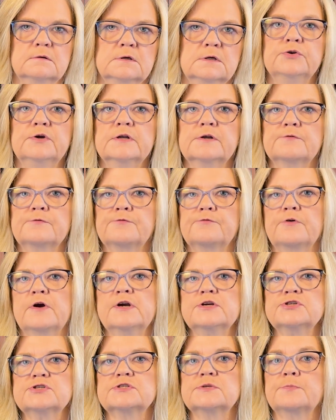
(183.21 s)
You get a
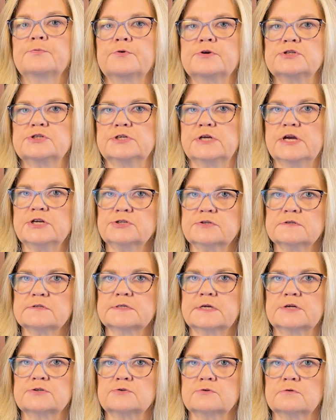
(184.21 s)
fresh depreciation
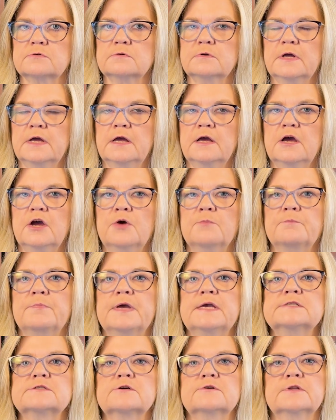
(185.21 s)
schedule
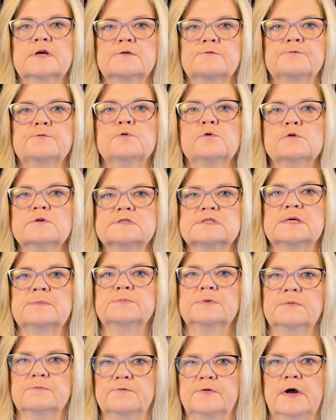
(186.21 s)
based on that full
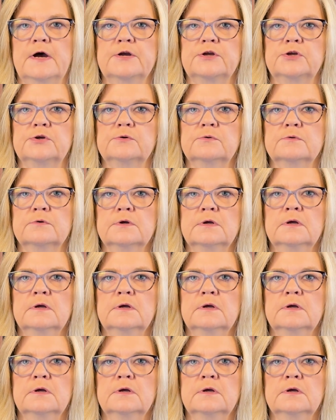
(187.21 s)
stepped-up value,